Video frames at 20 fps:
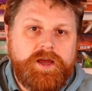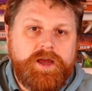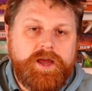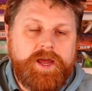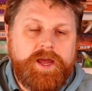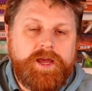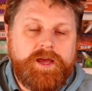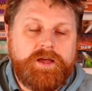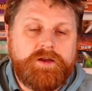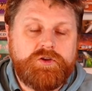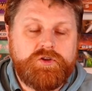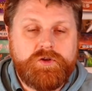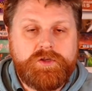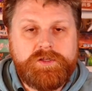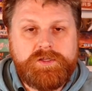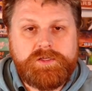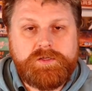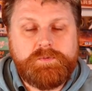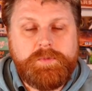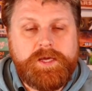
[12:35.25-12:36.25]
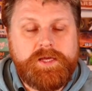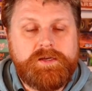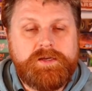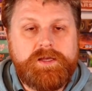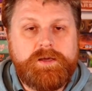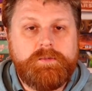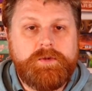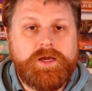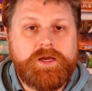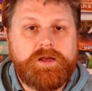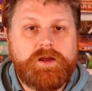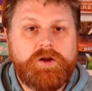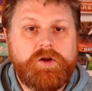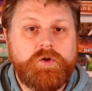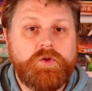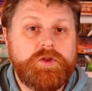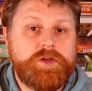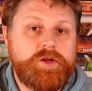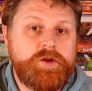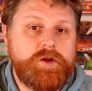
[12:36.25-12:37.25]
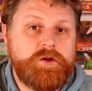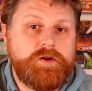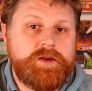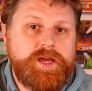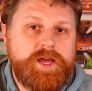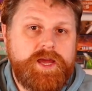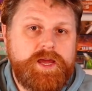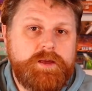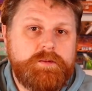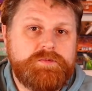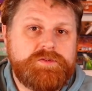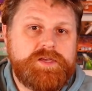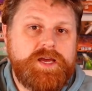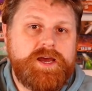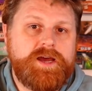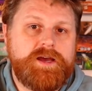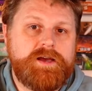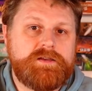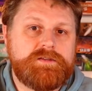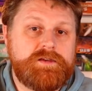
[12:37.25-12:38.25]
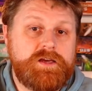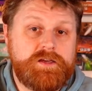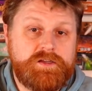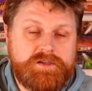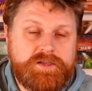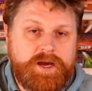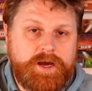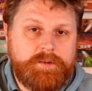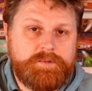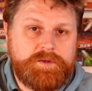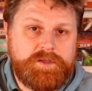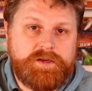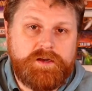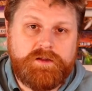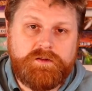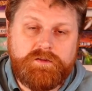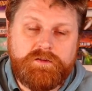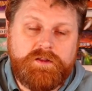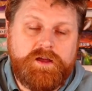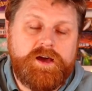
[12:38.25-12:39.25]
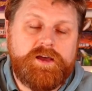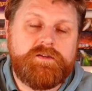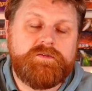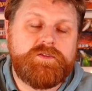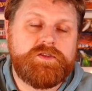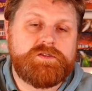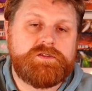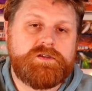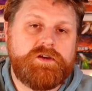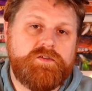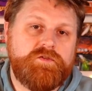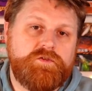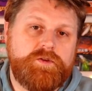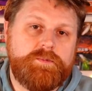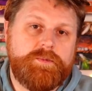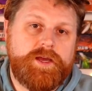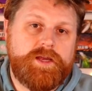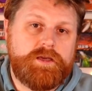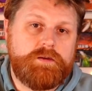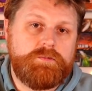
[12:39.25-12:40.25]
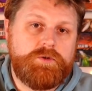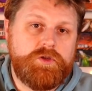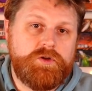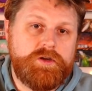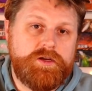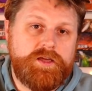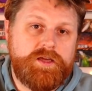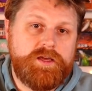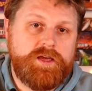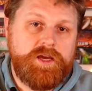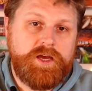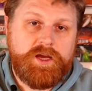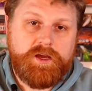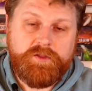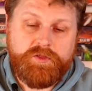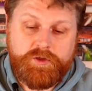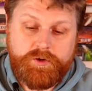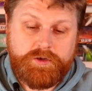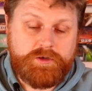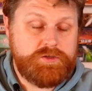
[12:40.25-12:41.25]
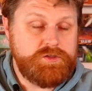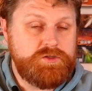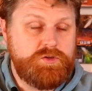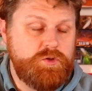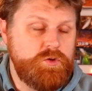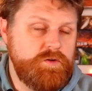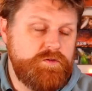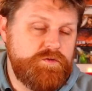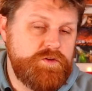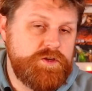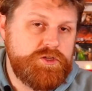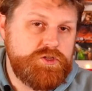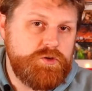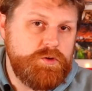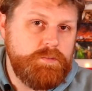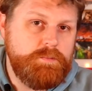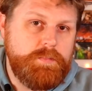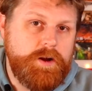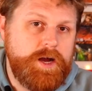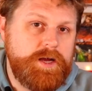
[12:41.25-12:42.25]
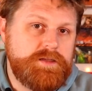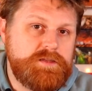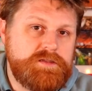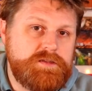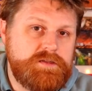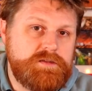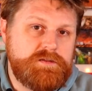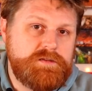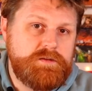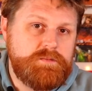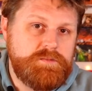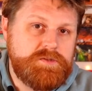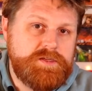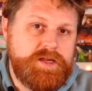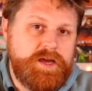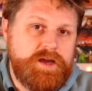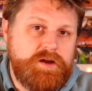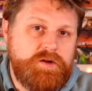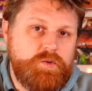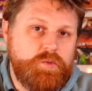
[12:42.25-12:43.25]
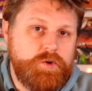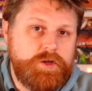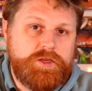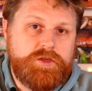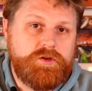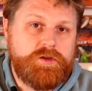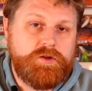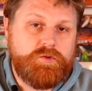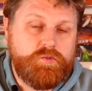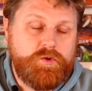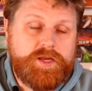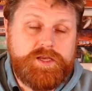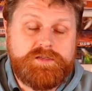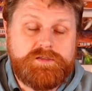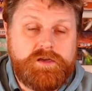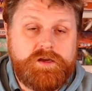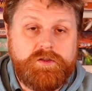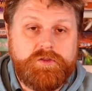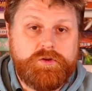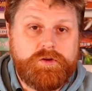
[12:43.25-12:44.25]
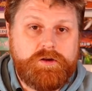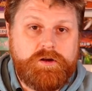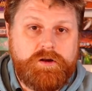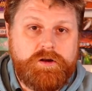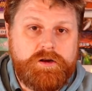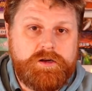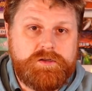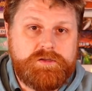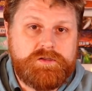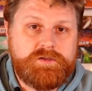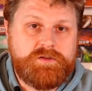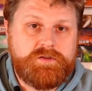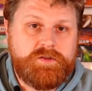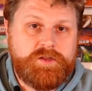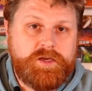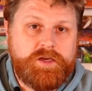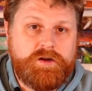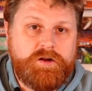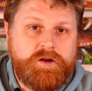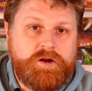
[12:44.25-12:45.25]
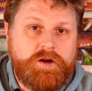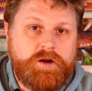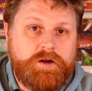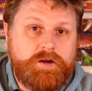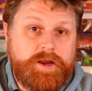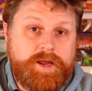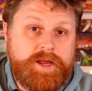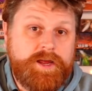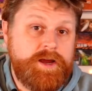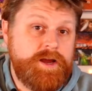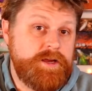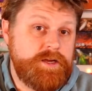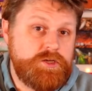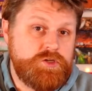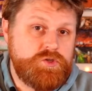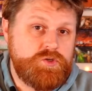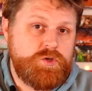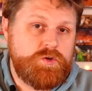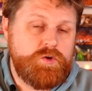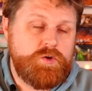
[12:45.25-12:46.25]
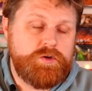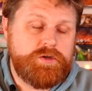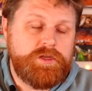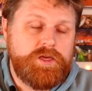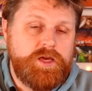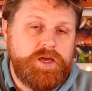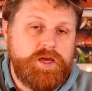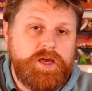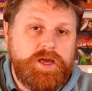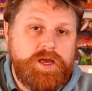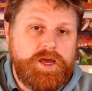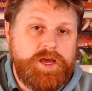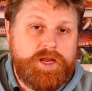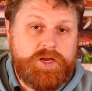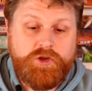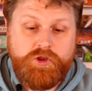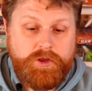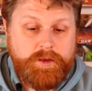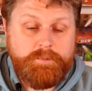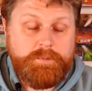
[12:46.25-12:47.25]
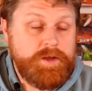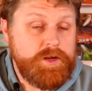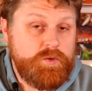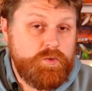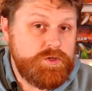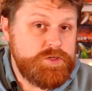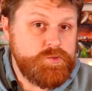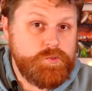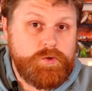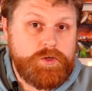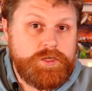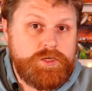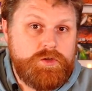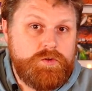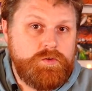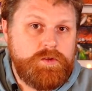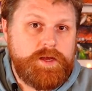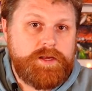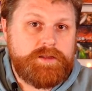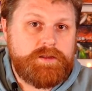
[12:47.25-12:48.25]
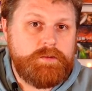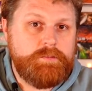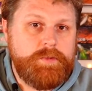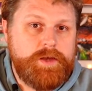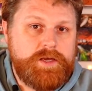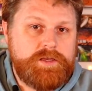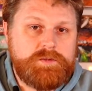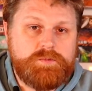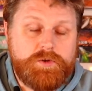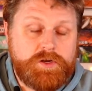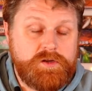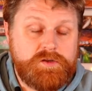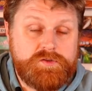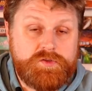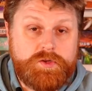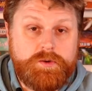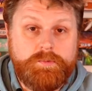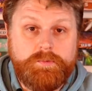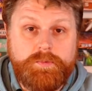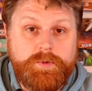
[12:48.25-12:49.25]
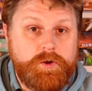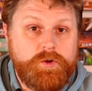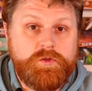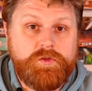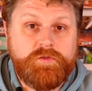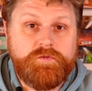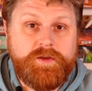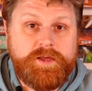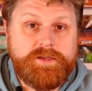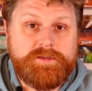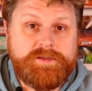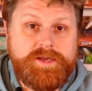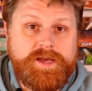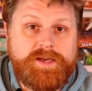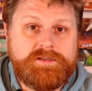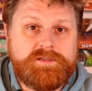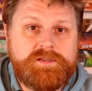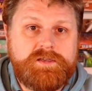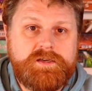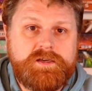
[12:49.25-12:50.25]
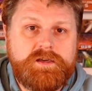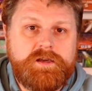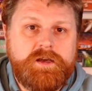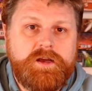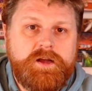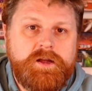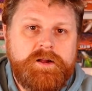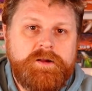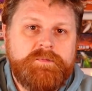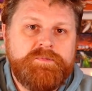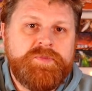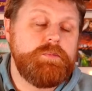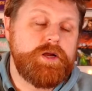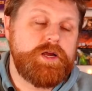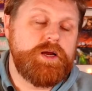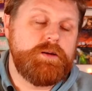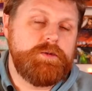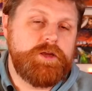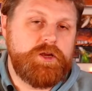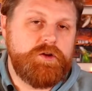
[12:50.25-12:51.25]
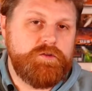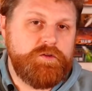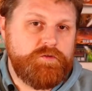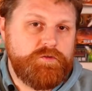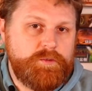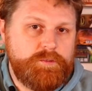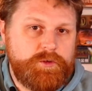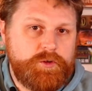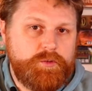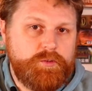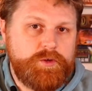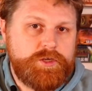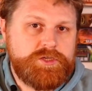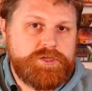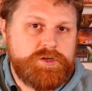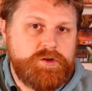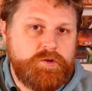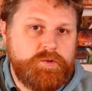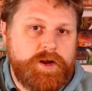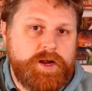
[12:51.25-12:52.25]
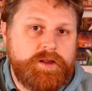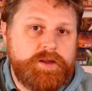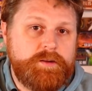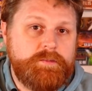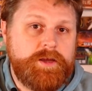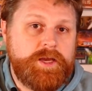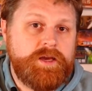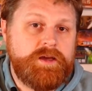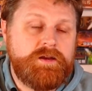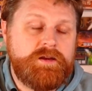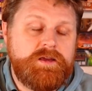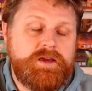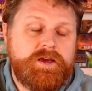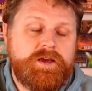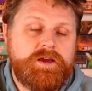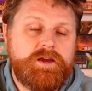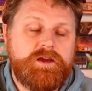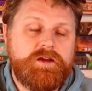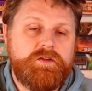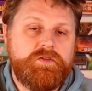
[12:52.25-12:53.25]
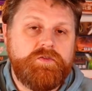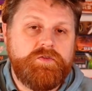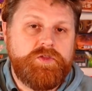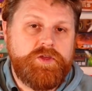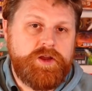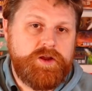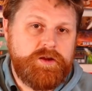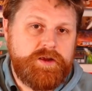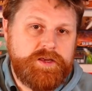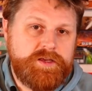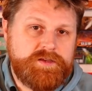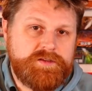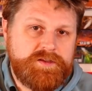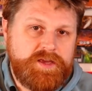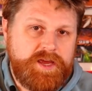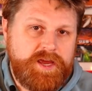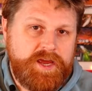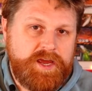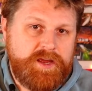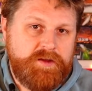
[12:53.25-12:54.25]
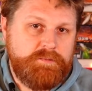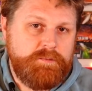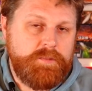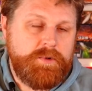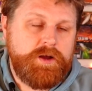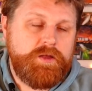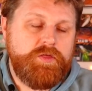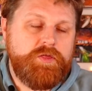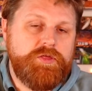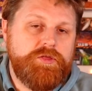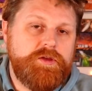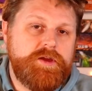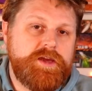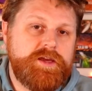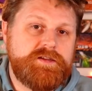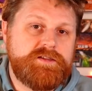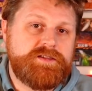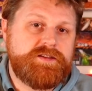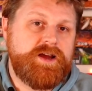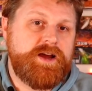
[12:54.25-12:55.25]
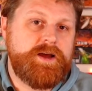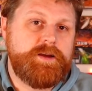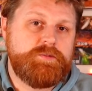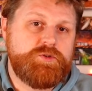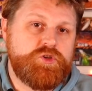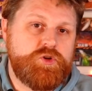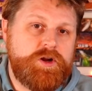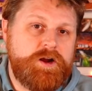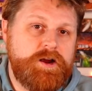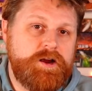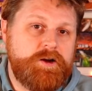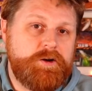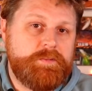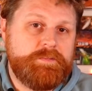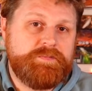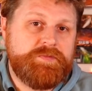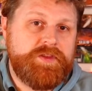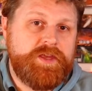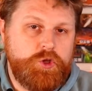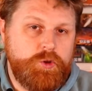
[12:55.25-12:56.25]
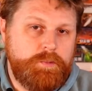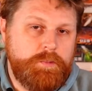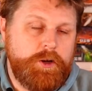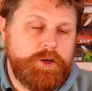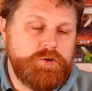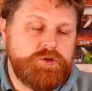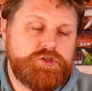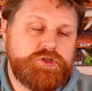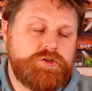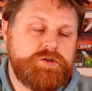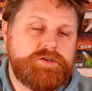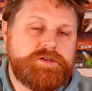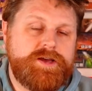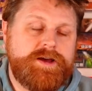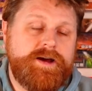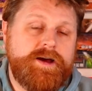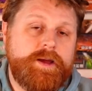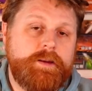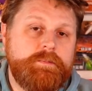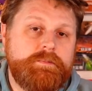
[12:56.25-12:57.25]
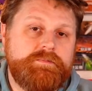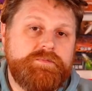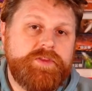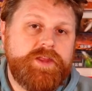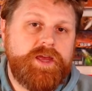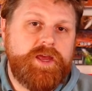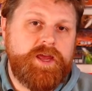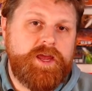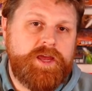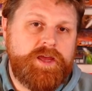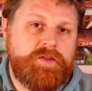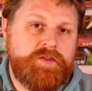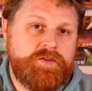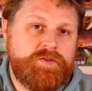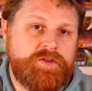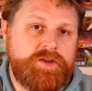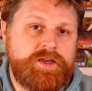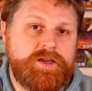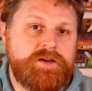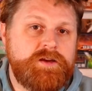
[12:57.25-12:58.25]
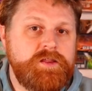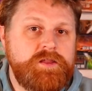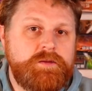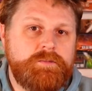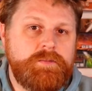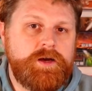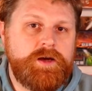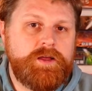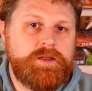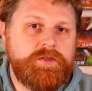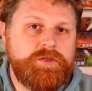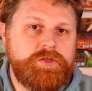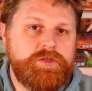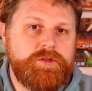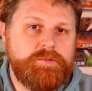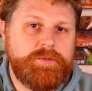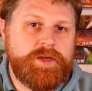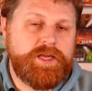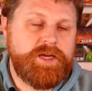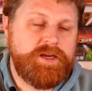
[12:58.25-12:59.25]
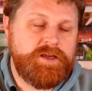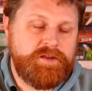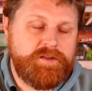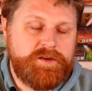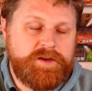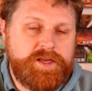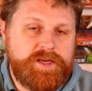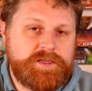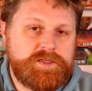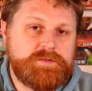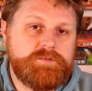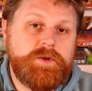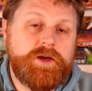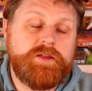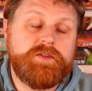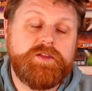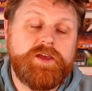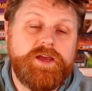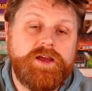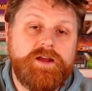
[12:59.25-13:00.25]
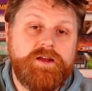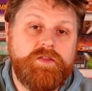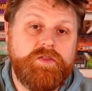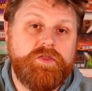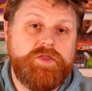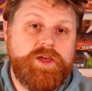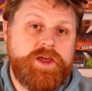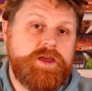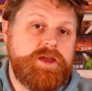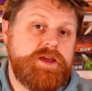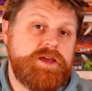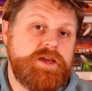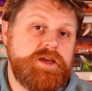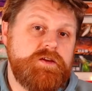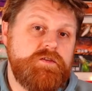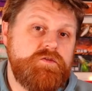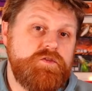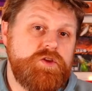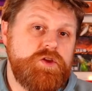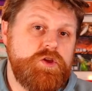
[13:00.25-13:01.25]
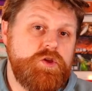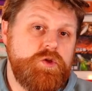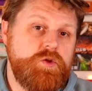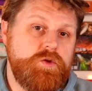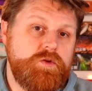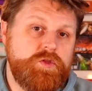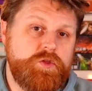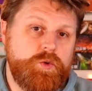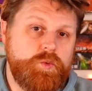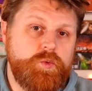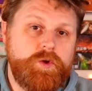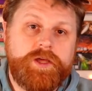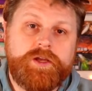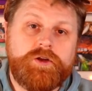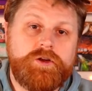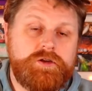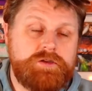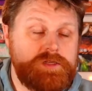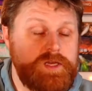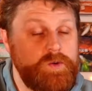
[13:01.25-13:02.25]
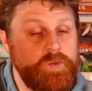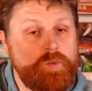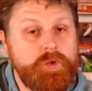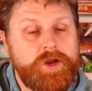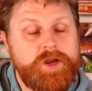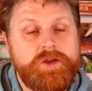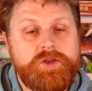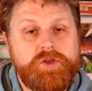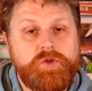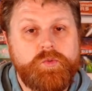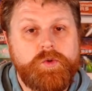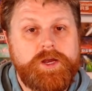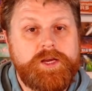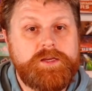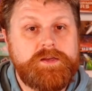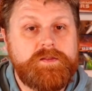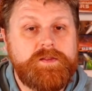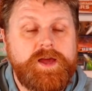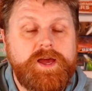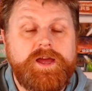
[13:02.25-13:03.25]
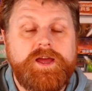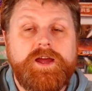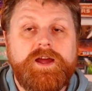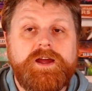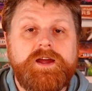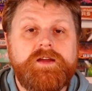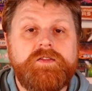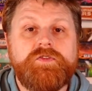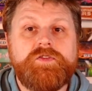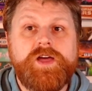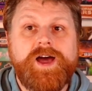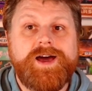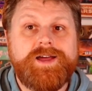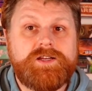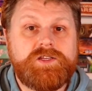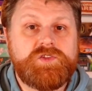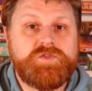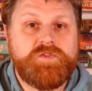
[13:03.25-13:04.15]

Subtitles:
And during this pandemic, Holy Grail Games has adopted a lot of the stuff from that community. There are 2 official bot systems now where you can race other cars that are AI controlled, and you can pick which one you like the best because they're both fantastic. But coming over from the original Rallyman, there is a monthly time trial. You post your time, and at the end of the month, beginning of the next month, they give you the winners and where you ranked in that, and that is